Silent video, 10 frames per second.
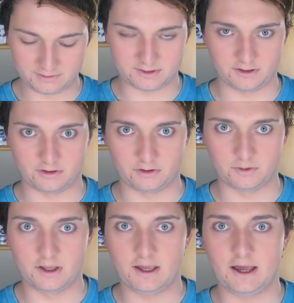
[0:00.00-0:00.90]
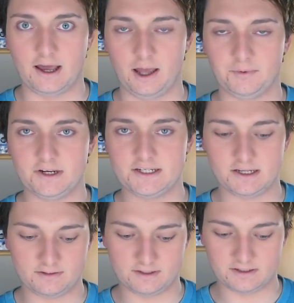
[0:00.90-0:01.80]
So I'm going to
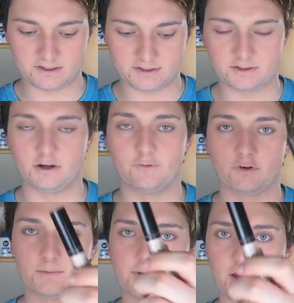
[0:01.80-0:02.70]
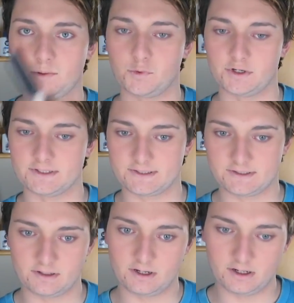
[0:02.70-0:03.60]
take this over on my high
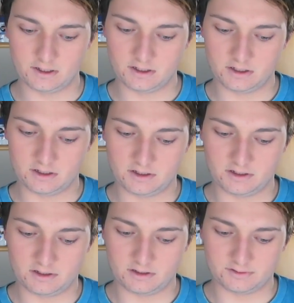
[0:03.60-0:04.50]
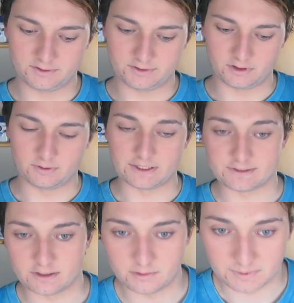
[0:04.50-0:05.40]
points. So
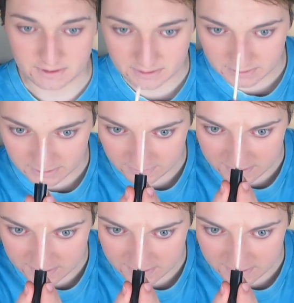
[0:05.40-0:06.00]
that's going to be in